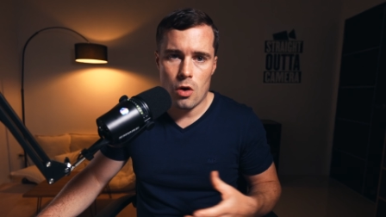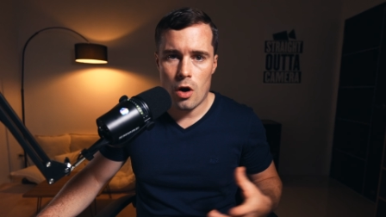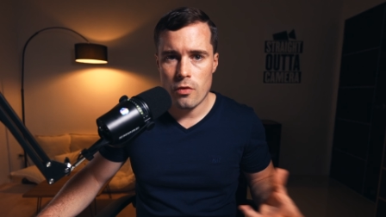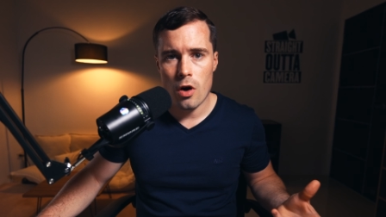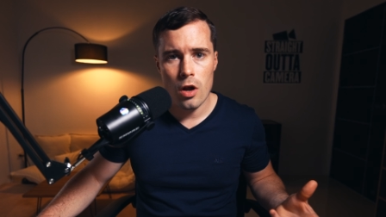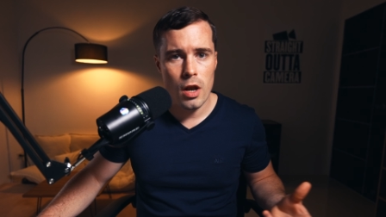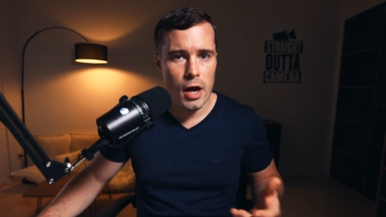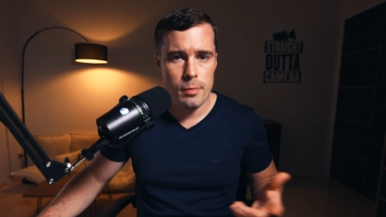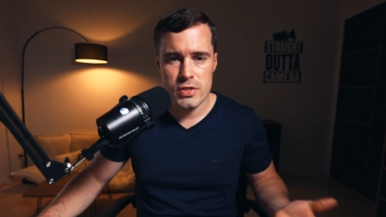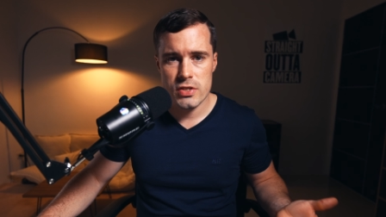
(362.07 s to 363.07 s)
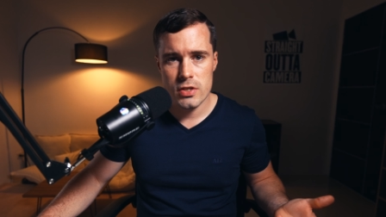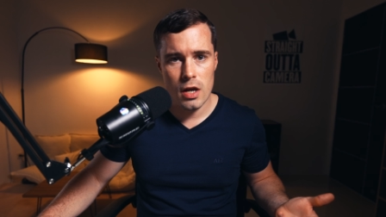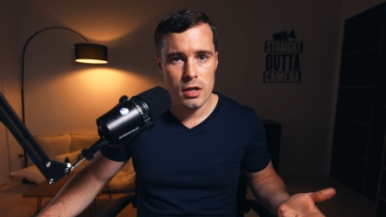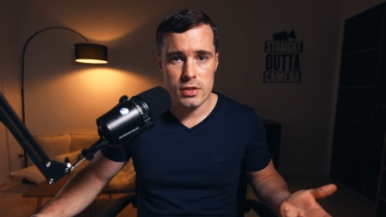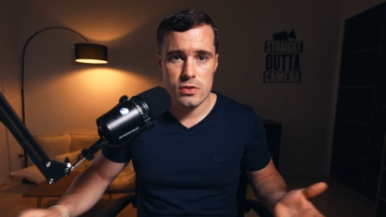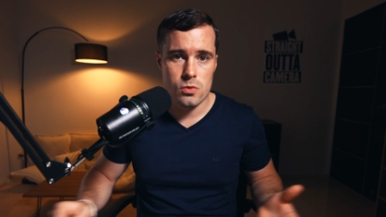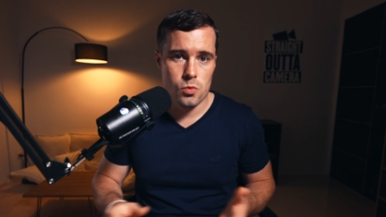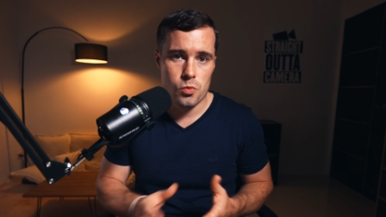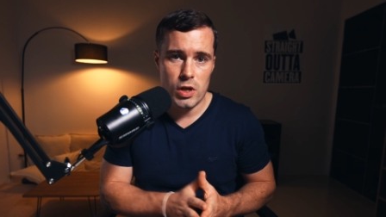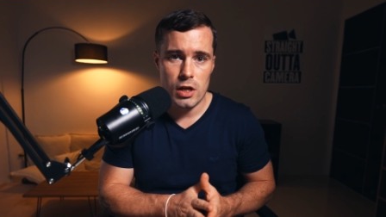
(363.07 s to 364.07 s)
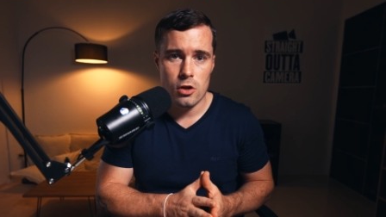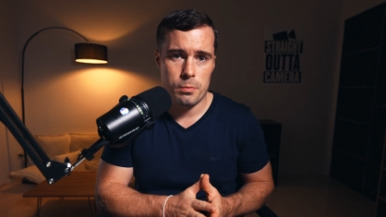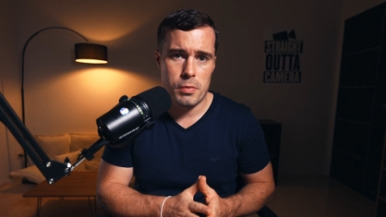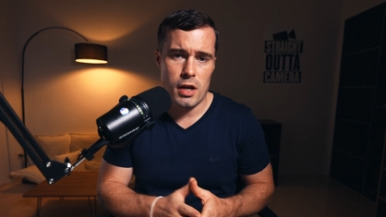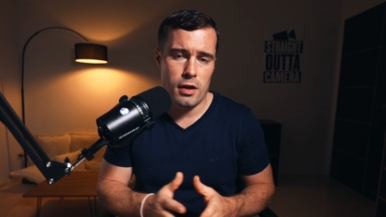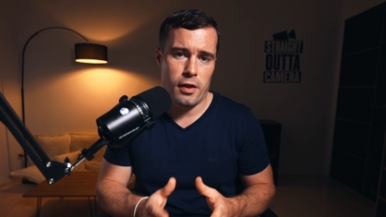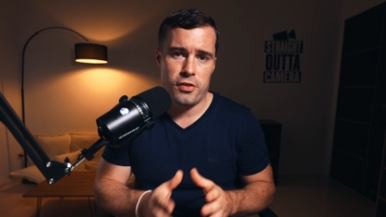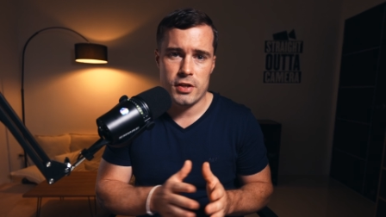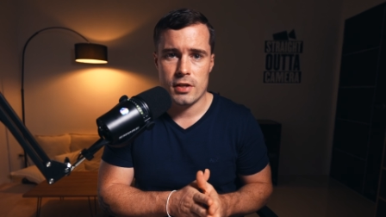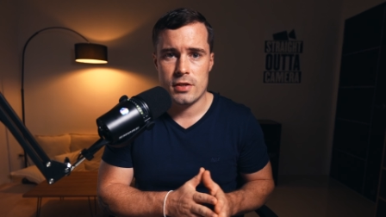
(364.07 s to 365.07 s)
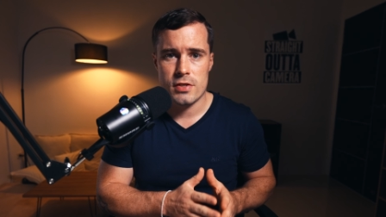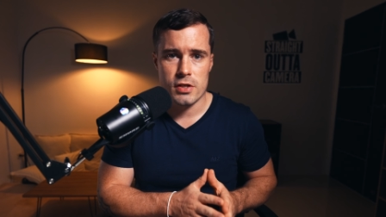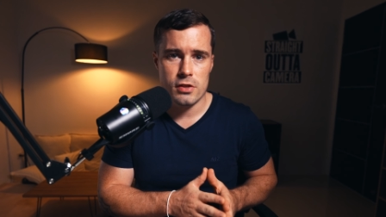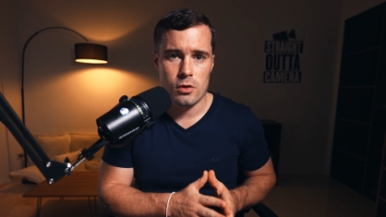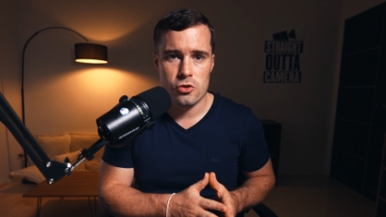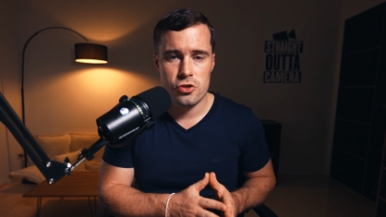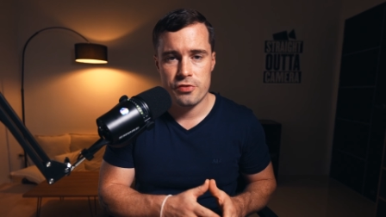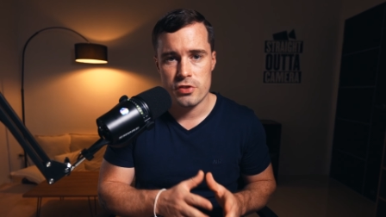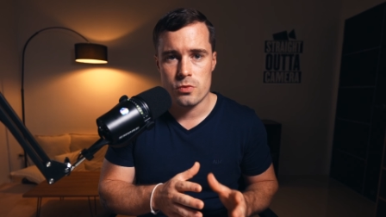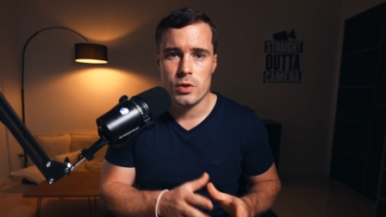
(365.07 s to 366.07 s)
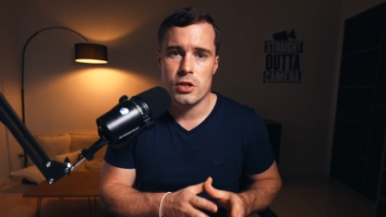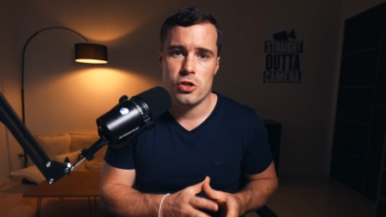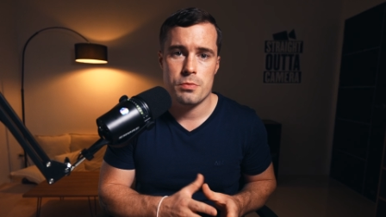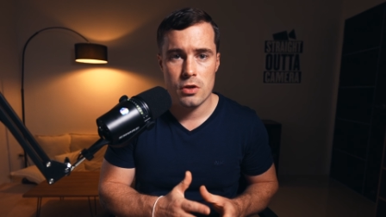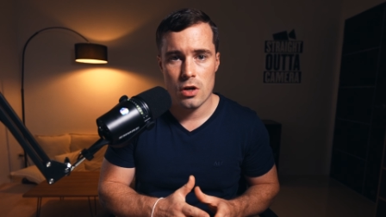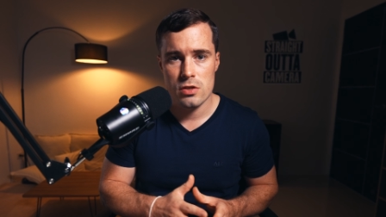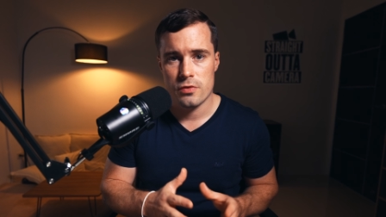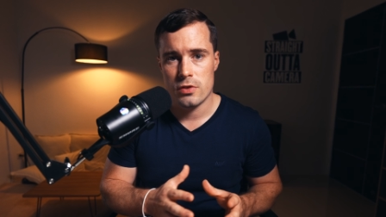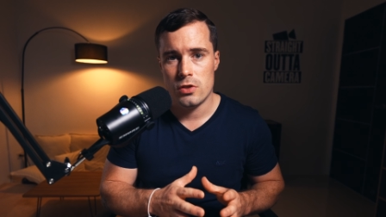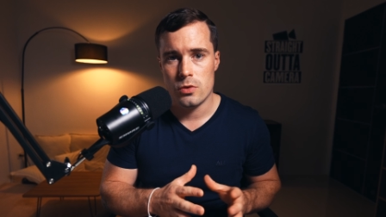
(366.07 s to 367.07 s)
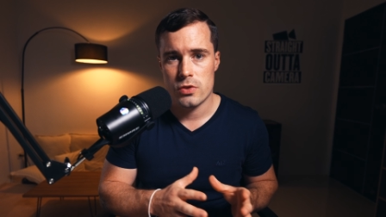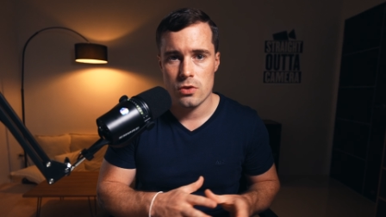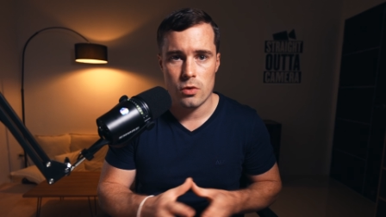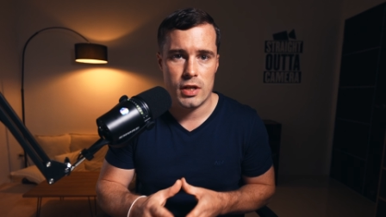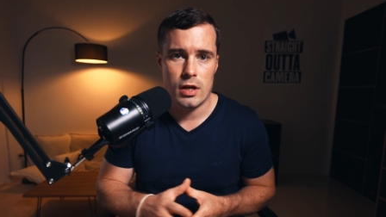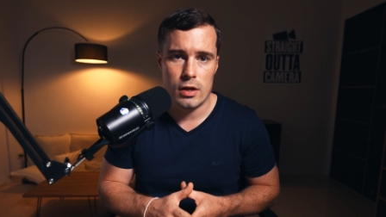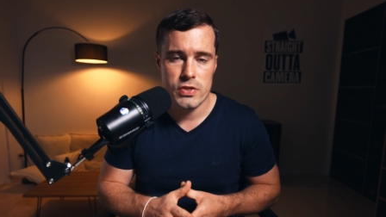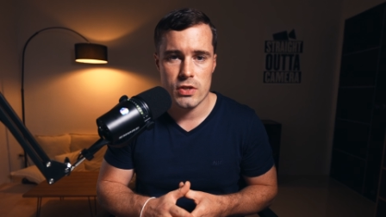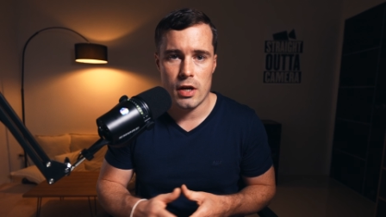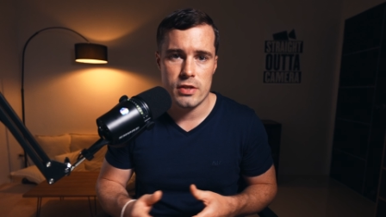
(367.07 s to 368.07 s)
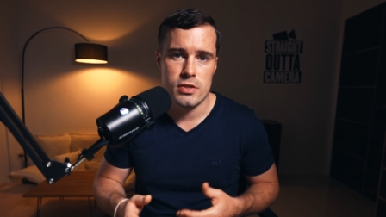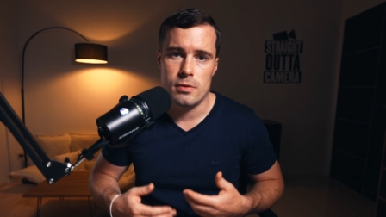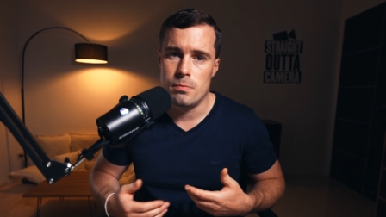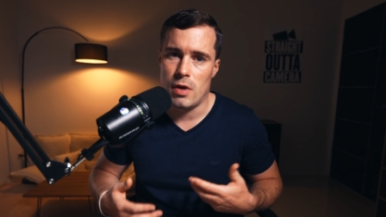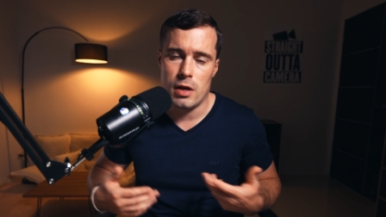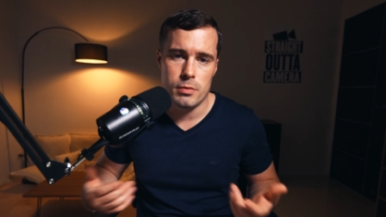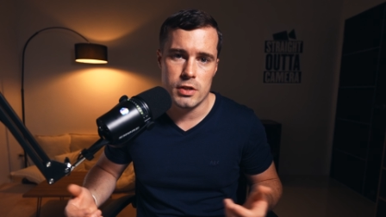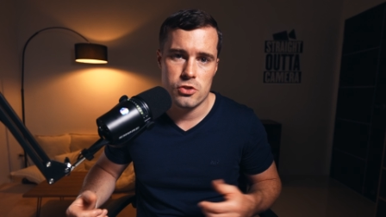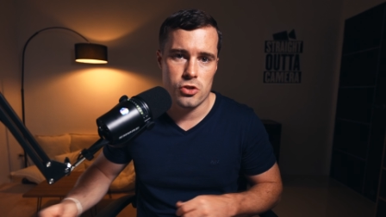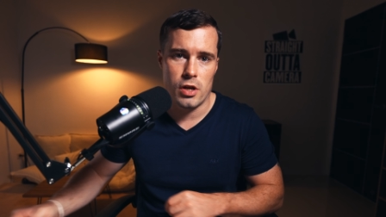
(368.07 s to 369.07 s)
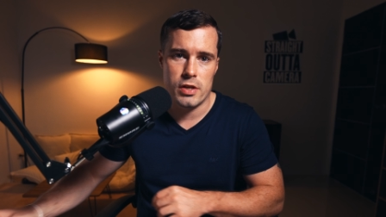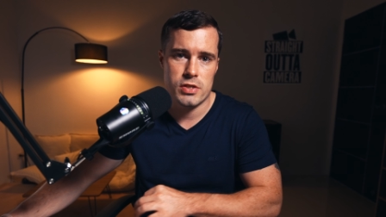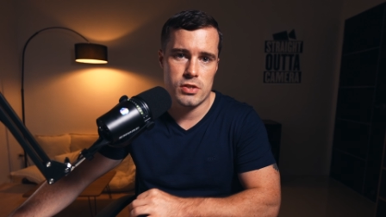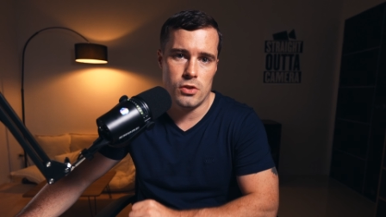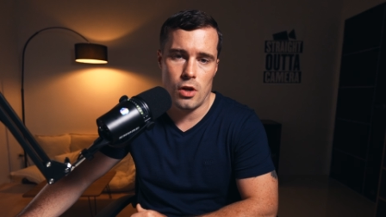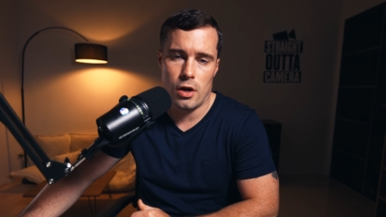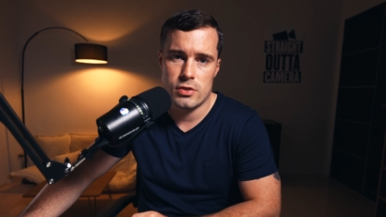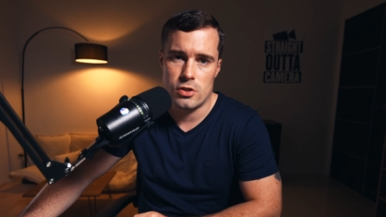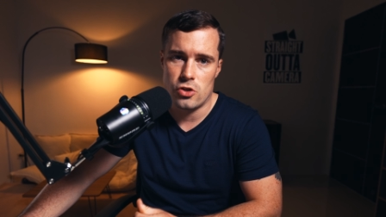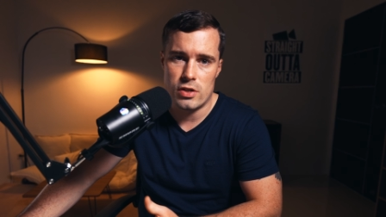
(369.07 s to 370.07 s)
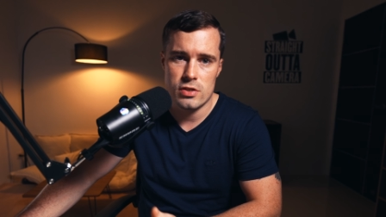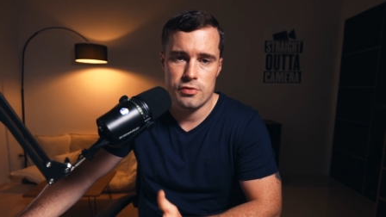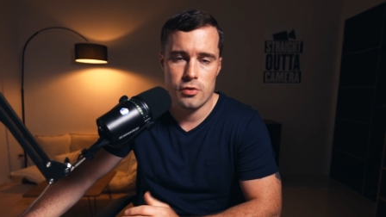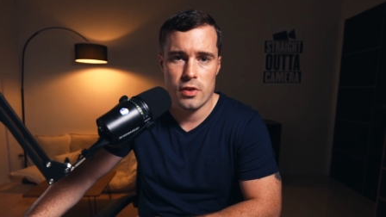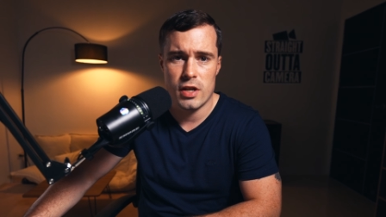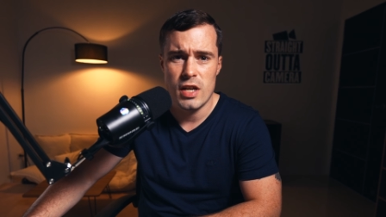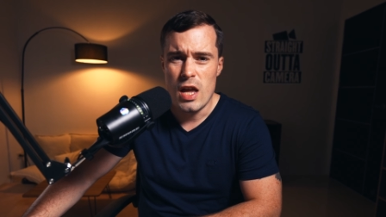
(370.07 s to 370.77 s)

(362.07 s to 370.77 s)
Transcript: overall, I must say it's really not bad, and I think that the skin tone shift is really just because of the new Sony color science, and maybe it's just not adjusted for that.